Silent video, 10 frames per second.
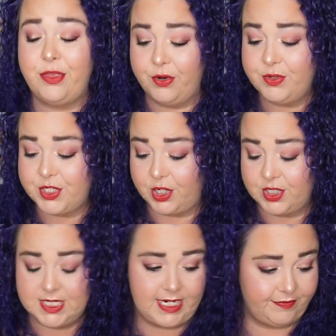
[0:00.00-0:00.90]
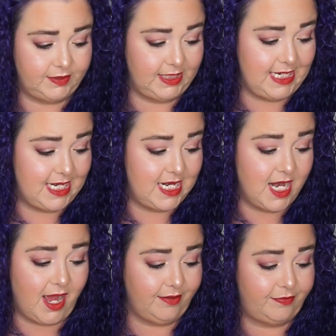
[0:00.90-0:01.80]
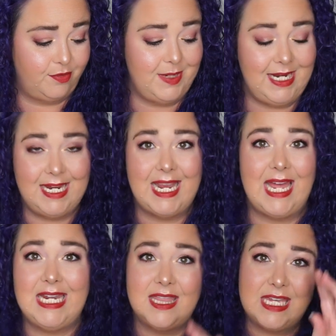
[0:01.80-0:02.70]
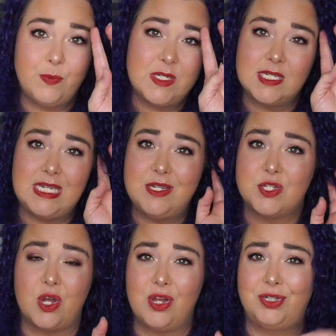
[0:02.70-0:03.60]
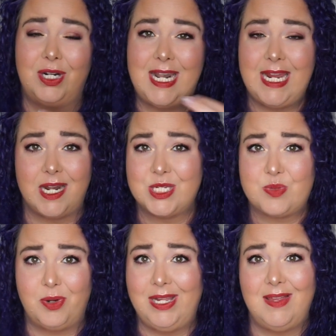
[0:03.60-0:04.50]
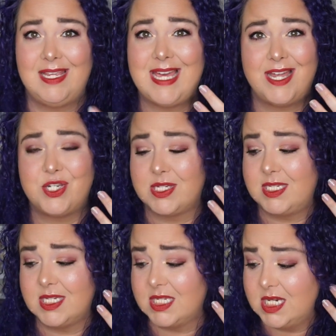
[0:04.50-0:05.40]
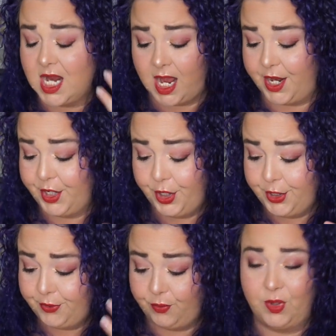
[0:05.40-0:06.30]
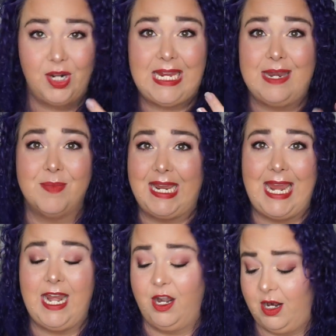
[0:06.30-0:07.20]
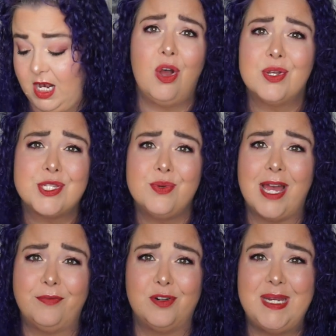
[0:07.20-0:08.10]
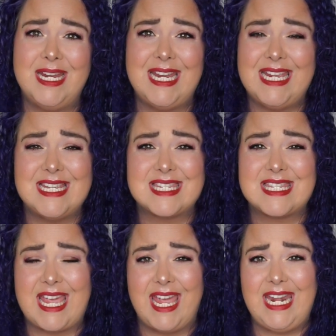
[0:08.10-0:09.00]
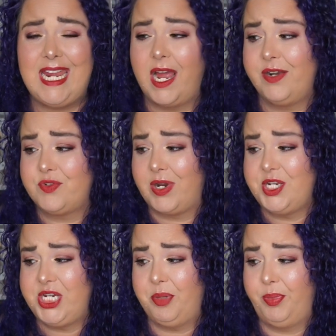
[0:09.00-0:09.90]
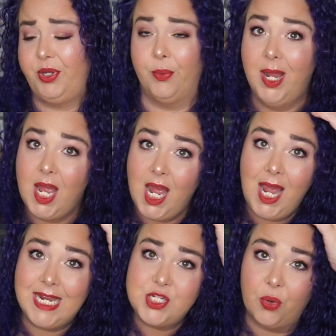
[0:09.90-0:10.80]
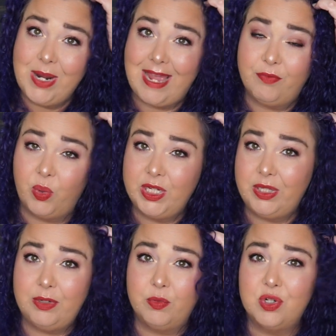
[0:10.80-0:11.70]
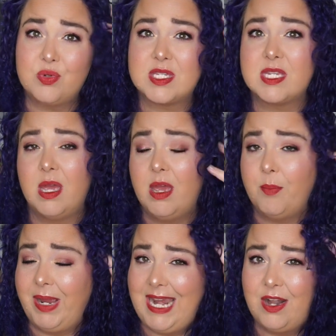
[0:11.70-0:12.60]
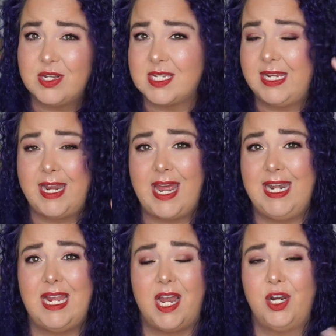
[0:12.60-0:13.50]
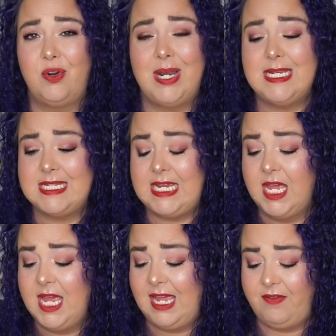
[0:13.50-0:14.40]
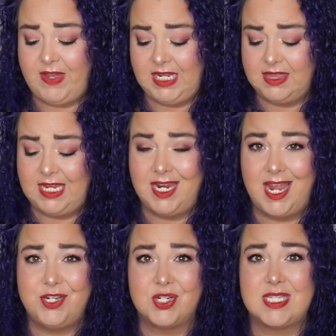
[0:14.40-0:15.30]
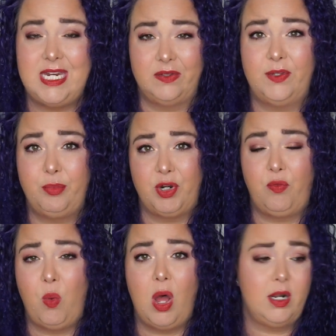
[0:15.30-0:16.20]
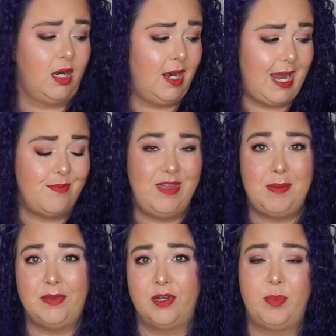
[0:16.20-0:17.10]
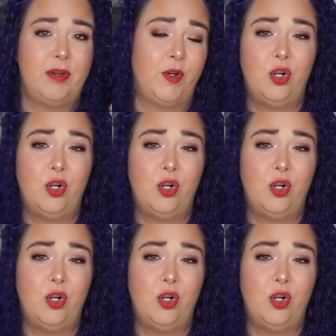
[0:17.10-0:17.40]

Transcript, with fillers: those are definitely not for me anything with sea salt or any kind of spray like that just does not work in my hair also not for me is any kind of dry shampoo I don't have oily roots. My hair doesn't get any kind of crazy. If anything, I just need a little bit of water and maybe a little bit of a